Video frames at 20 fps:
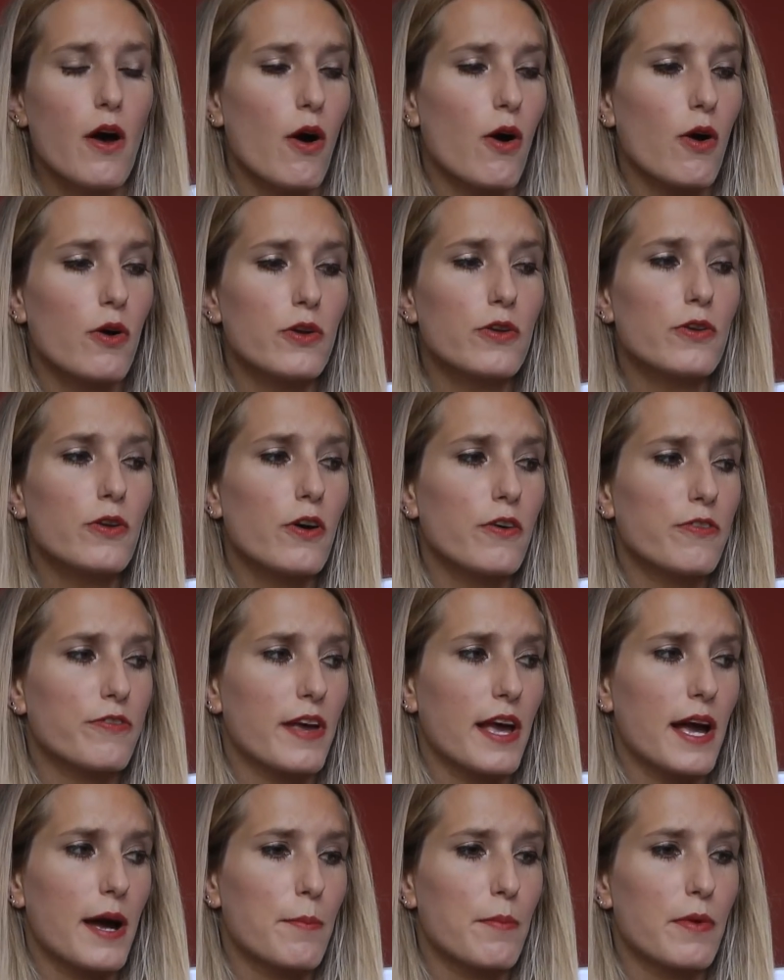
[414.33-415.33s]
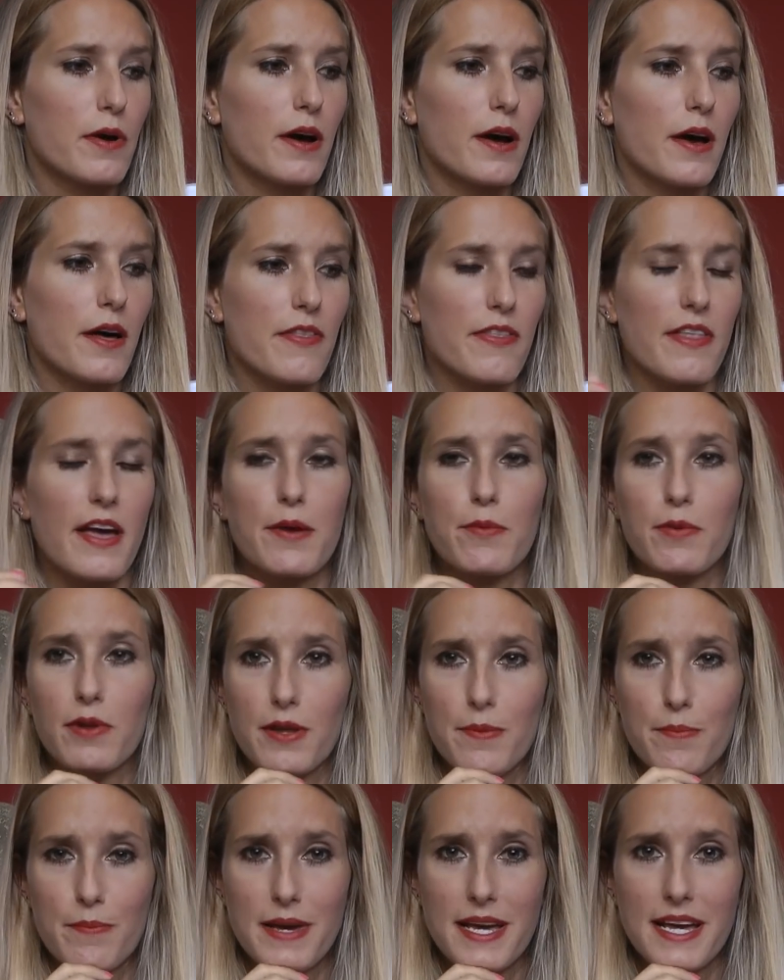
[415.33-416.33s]
on and off camera, they will
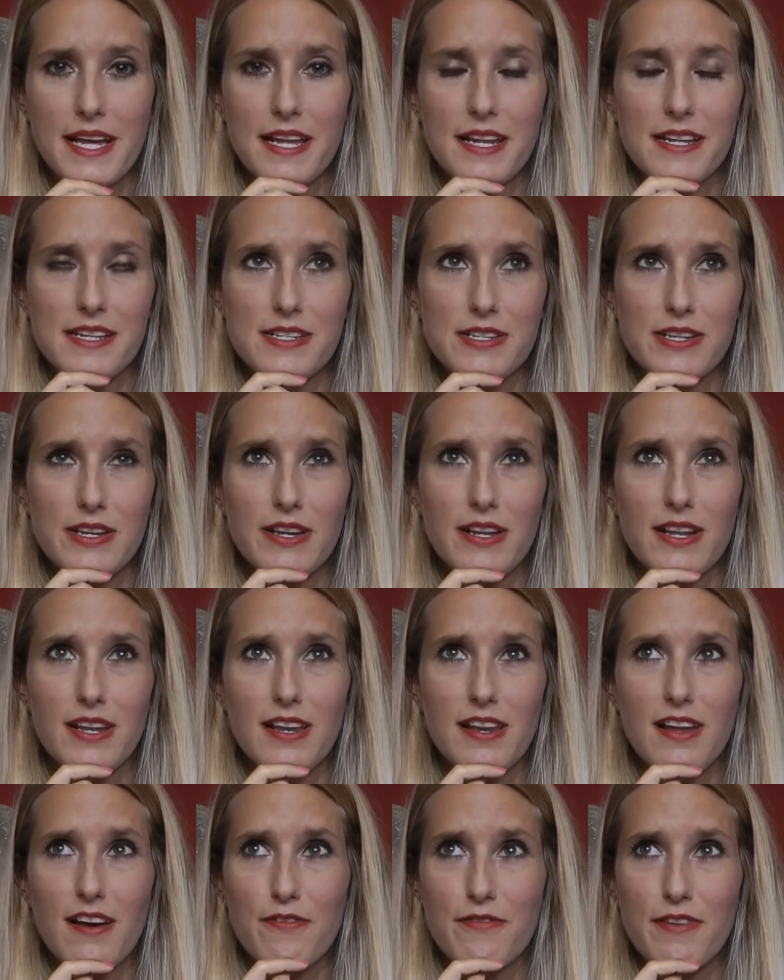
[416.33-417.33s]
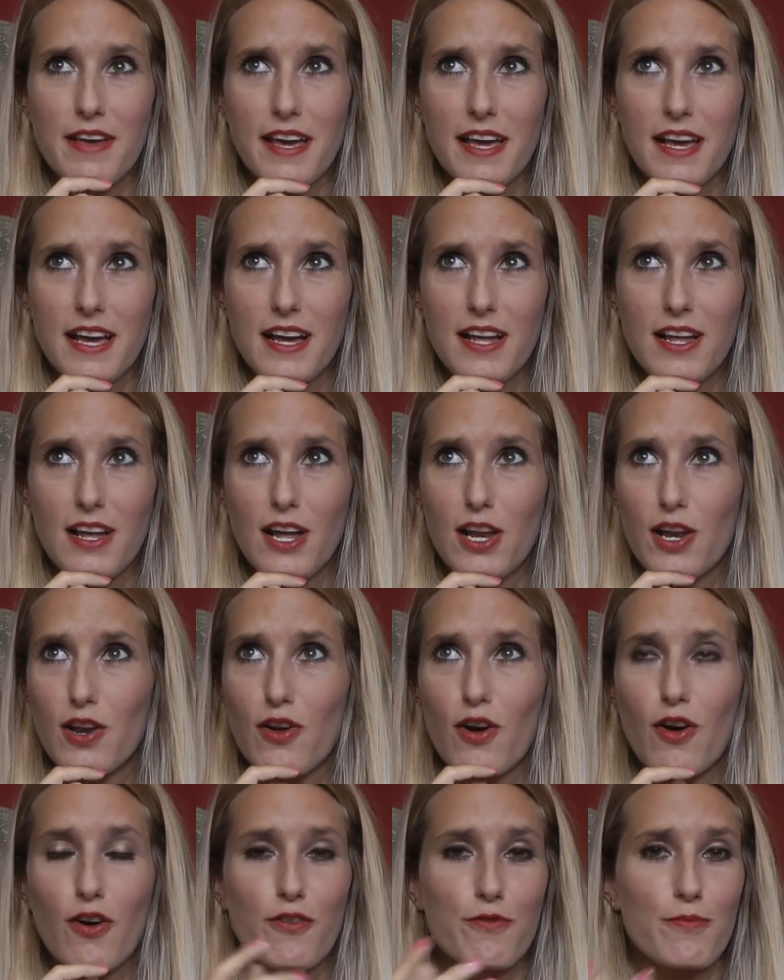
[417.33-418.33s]
admit to loving a
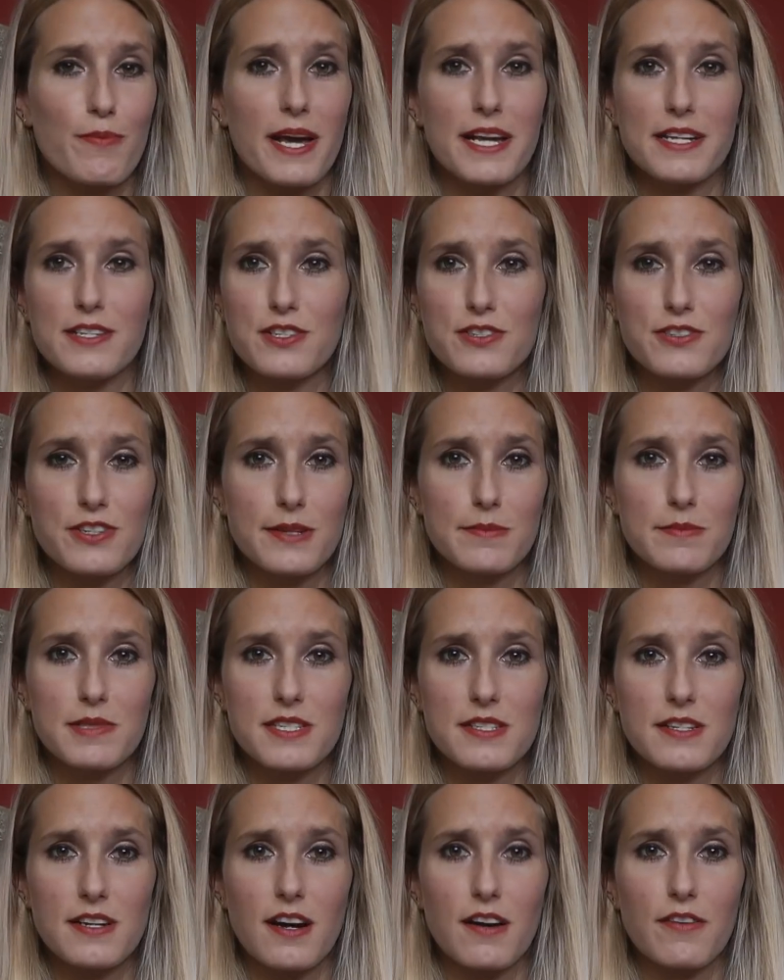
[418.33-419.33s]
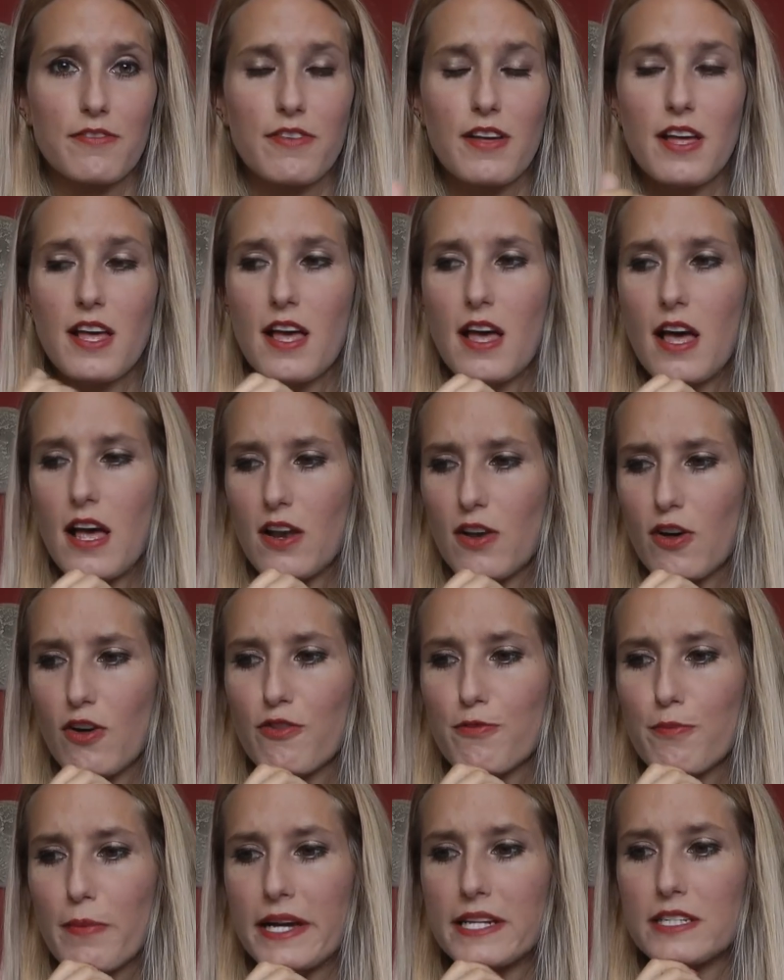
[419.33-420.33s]
lot of mainstream stuff, a lot
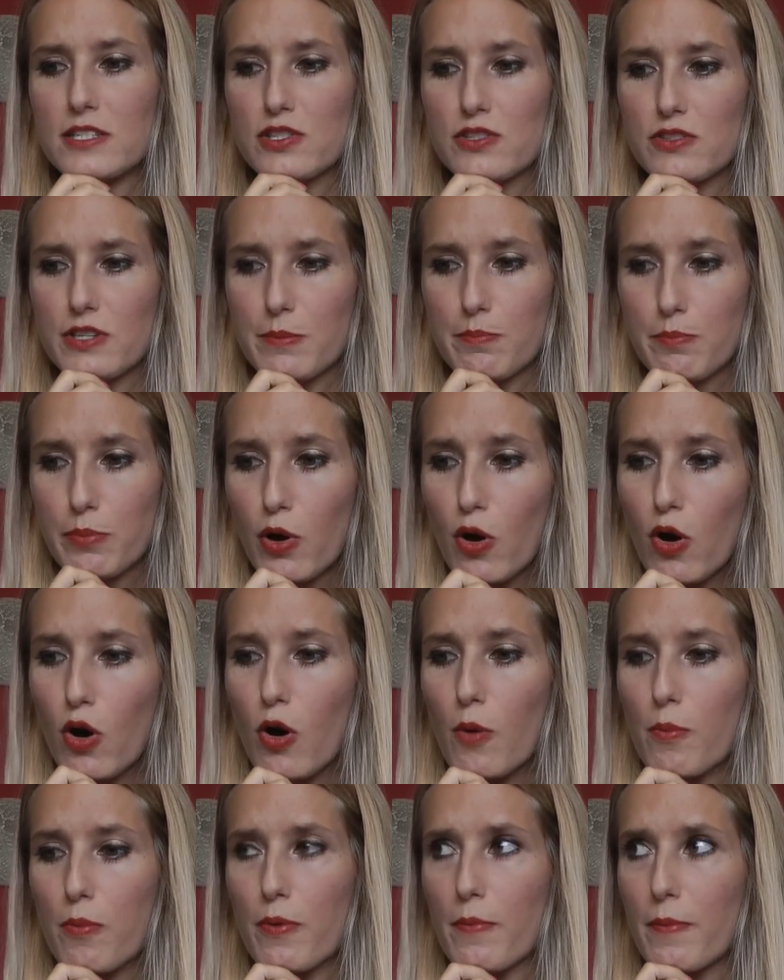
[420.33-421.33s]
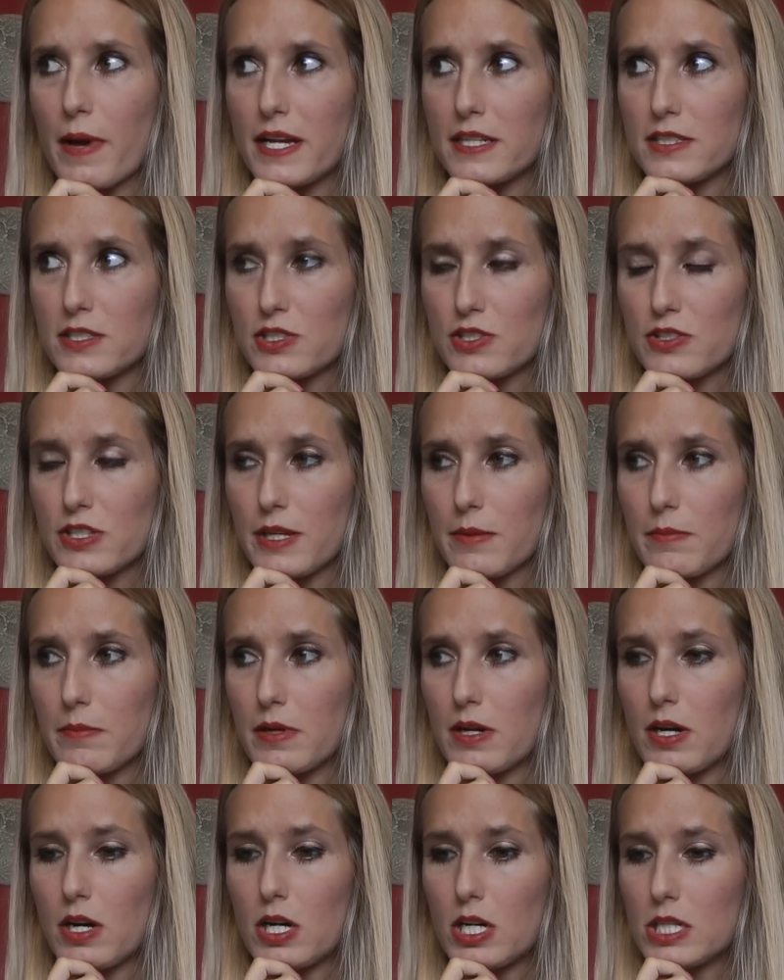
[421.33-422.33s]
of mainstream pop, mainstream
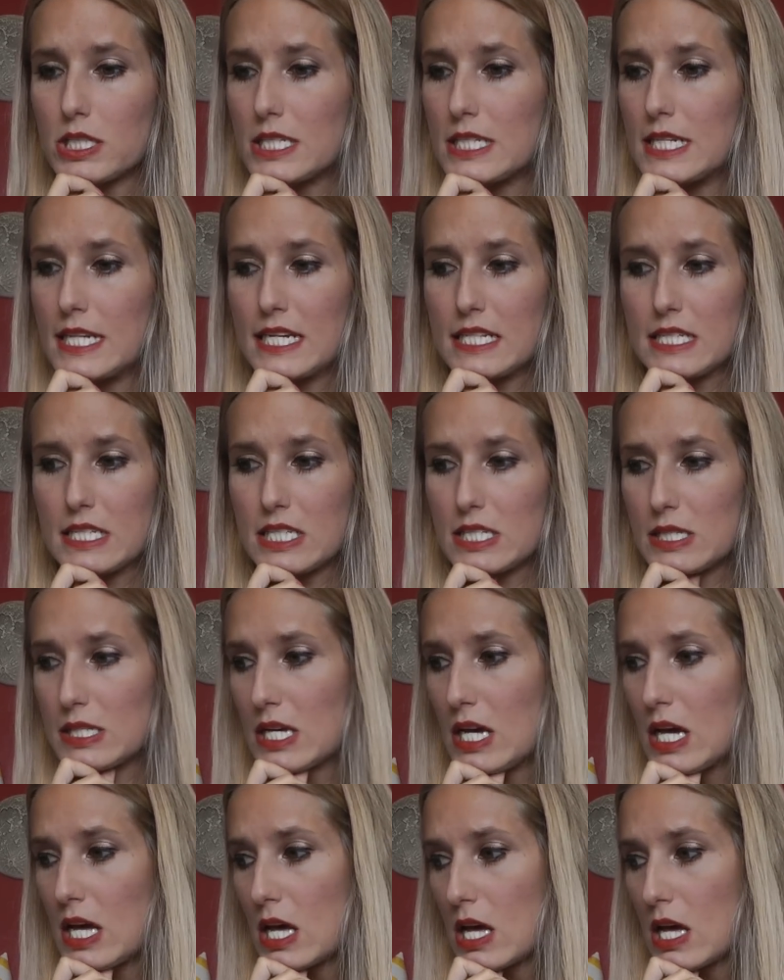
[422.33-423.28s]
artists,